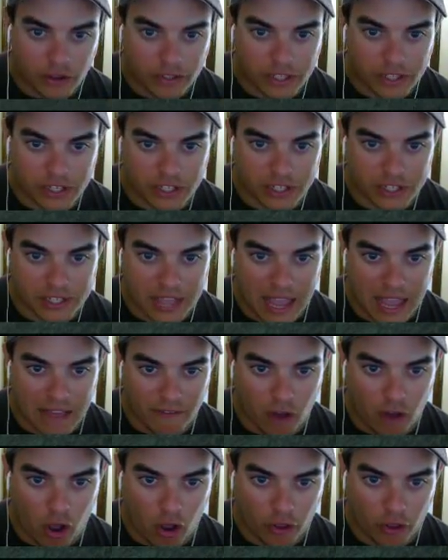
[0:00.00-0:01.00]
to just have
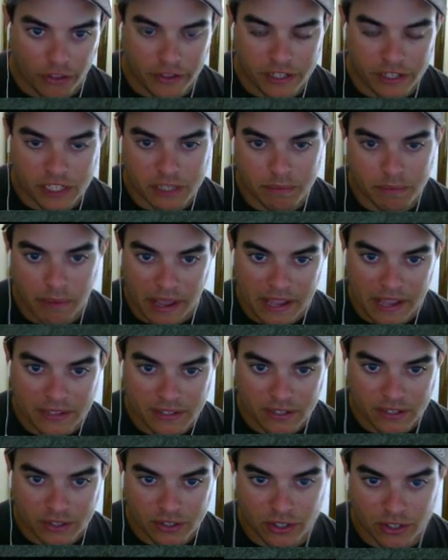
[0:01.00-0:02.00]
all this
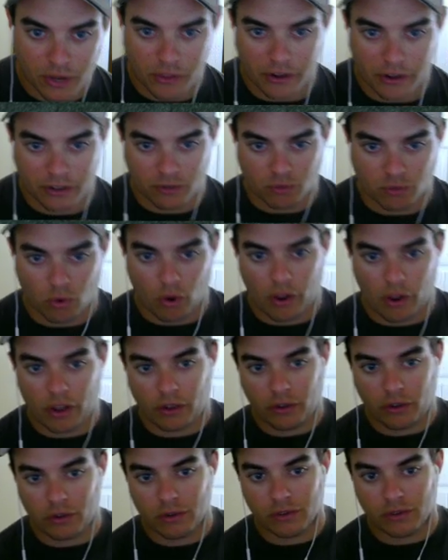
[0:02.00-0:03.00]
space. So there's Royal,
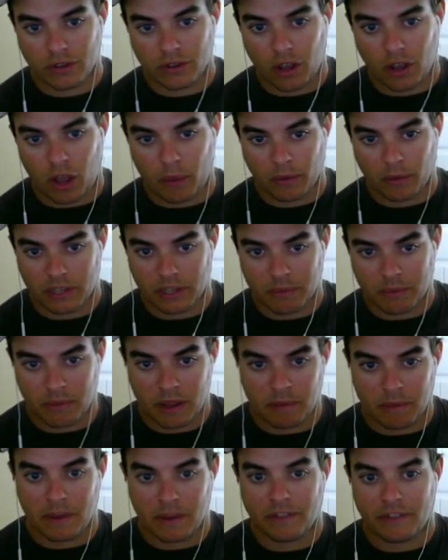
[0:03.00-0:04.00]
who's almost
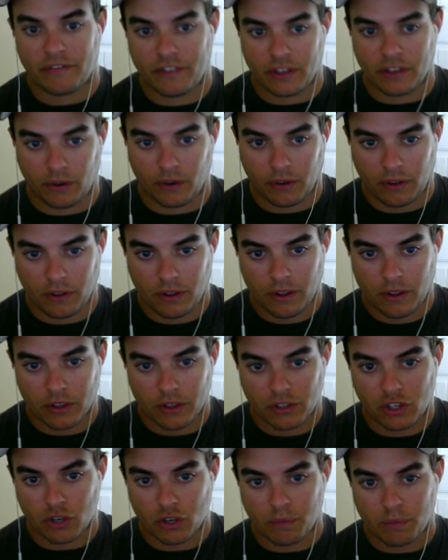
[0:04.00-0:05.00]
at midfield,
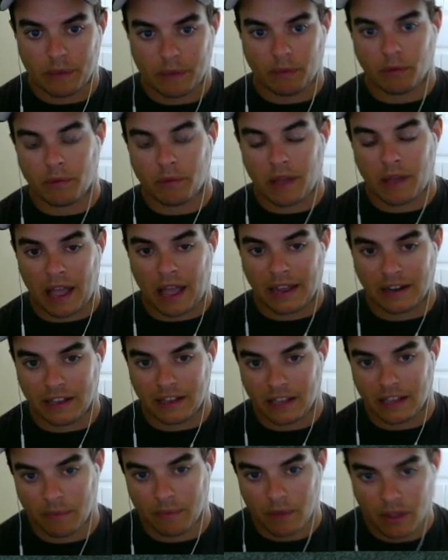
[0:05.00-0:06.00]
two people behind
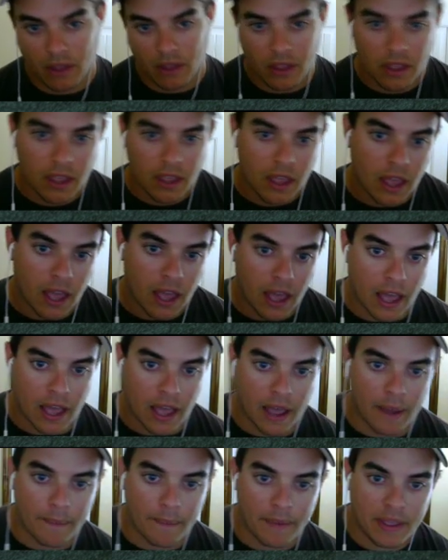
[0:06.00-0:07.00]
him,
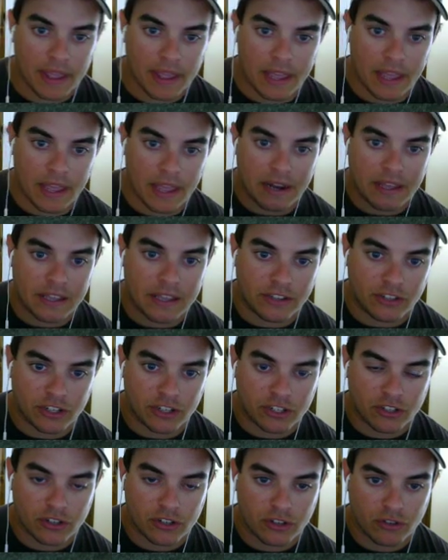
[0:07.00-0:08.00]
and he's
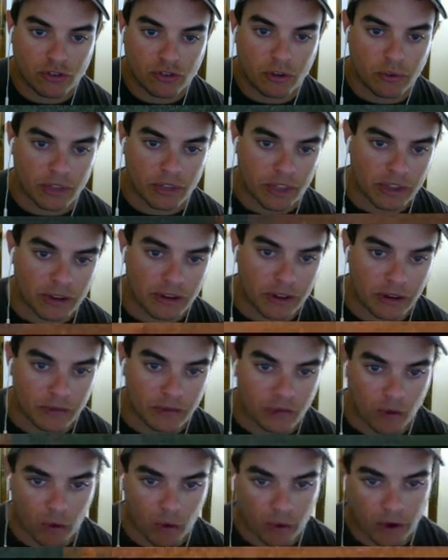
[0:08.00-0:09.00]
just dribbling it
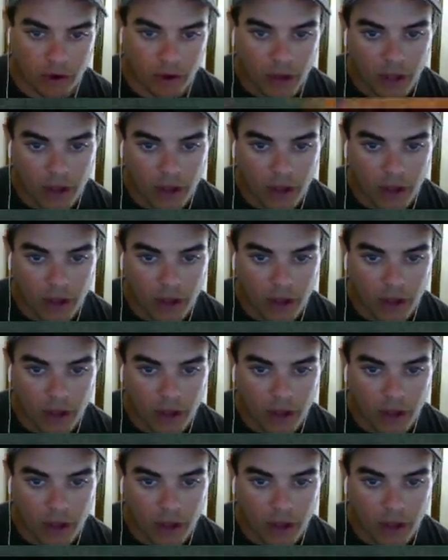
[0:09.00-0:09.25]
forward.